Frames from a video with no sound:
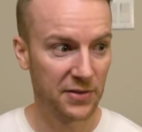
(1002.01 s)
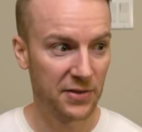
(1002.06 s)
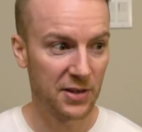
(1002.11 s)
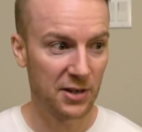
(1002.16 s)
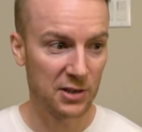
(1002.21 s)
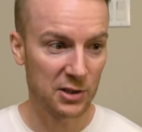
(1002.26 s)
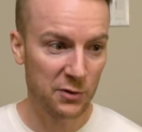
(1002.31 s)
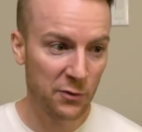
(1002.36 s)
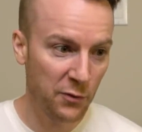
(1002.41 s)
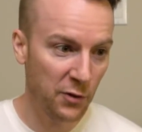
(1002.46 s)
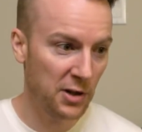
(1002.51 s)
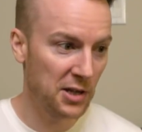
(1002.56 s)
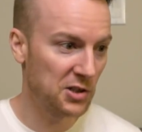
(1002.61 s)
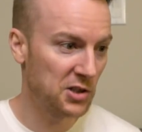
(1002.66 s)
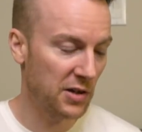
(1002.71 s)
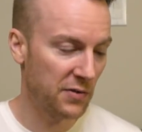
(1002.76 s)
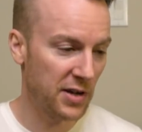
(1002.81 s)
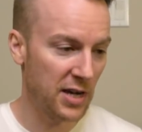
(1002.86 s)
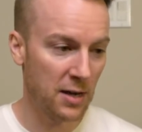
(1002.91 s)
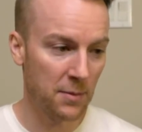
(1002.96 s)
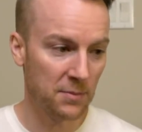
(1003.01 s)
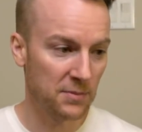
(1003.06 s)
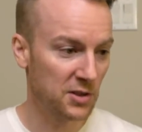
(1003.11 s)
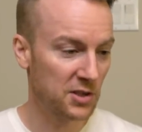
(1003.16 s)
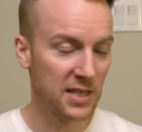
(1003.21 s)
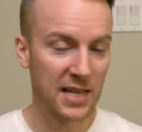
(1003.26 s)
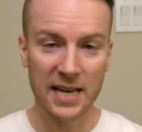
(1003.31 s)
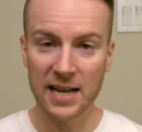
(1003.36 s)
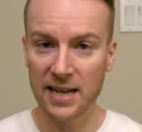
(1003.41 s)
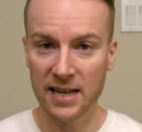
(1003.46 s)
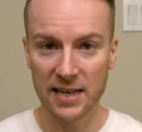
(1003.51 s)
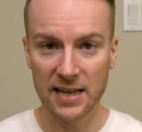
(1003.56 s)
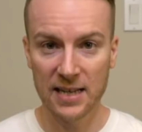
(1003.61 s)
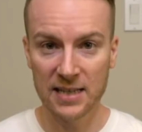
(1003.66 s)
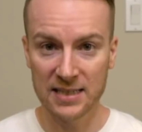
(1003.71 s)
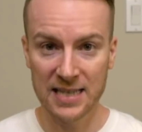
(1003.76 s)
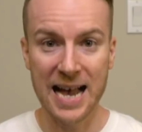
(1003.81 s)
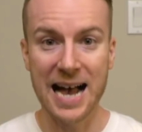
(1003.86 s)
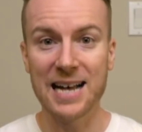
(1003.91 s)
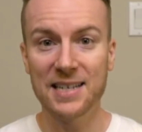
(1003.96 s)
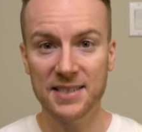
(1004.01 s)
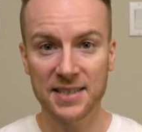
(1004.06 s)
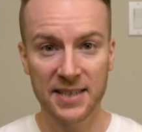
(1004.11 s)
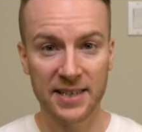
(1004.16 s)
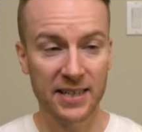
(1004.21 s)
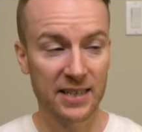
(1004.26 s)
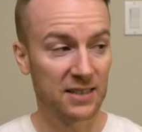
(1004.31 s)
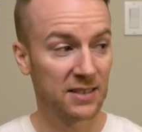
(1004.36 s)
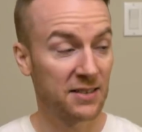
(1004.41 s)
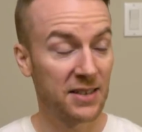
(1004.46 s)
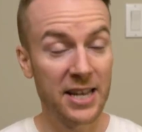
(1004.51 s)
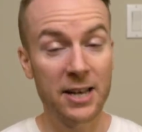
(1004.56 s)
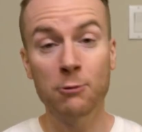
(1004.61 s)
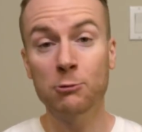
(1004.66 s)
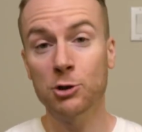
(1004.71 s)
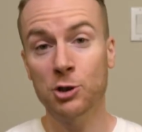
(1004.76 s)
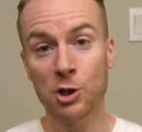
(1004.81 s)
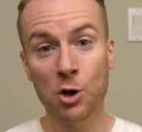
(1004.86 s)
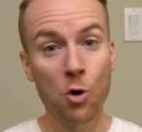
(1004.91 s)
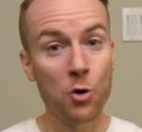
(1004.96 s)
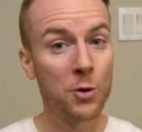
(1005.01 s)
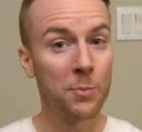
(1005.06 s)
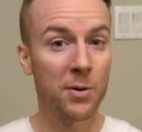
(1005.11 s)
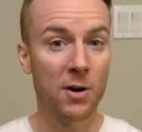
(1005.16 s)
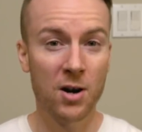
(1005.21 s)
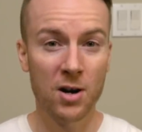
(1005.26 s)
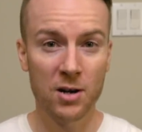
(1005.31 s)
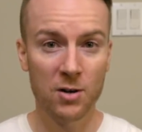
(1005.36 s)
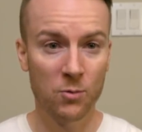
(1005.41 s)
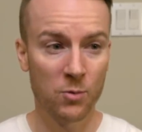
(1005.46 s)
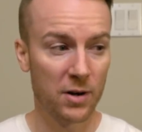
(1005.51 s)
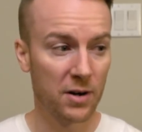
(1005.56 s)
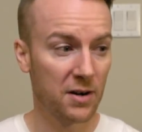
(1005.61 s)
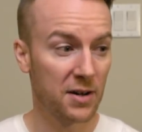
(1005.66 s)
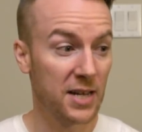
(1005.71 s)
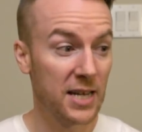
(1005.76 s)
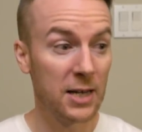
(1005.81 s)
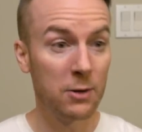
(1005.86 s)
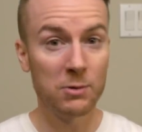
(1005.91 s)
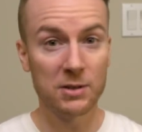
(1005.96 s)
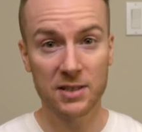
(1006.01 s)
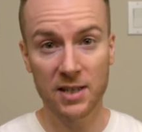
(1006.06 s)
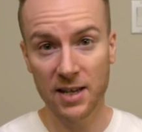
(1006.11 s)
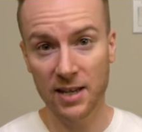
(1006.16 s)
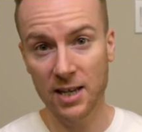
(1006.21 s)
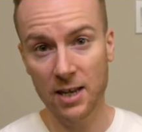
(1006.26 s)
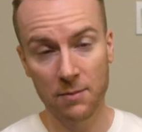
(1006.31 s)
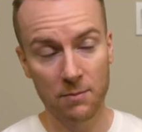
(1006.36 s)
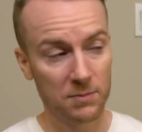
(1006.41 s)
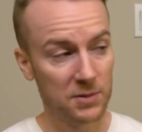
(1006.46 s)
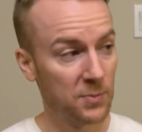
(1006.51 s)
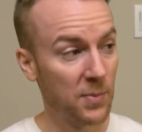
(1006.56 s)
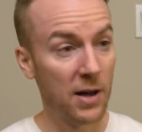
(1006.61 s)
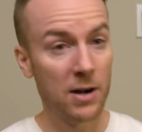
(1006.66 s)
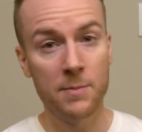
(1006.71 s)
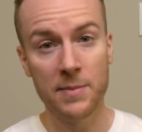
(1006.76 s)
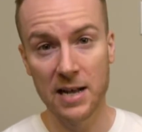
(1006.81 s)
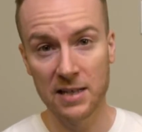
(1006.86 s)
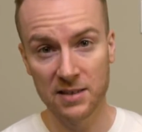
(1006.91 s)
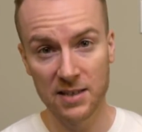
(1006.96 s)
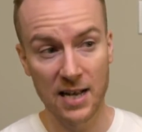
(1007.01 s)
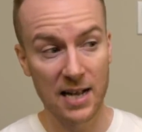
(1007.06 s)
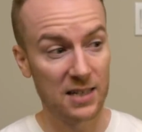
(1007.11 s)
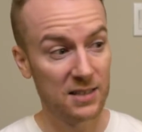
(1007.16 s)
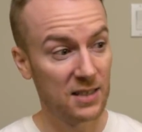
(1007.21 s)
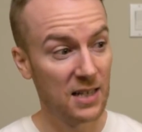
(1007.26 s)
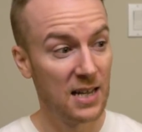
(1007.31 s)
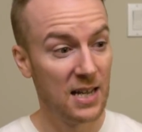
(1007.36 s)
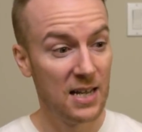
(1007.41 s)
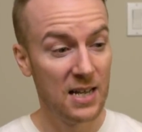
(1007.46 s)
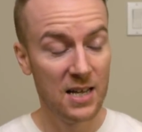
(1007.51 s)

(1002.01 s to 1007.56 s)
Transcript: There's footage of him just getting his ass kicked. They don't show the part where he was kicking Spider-Man's ass.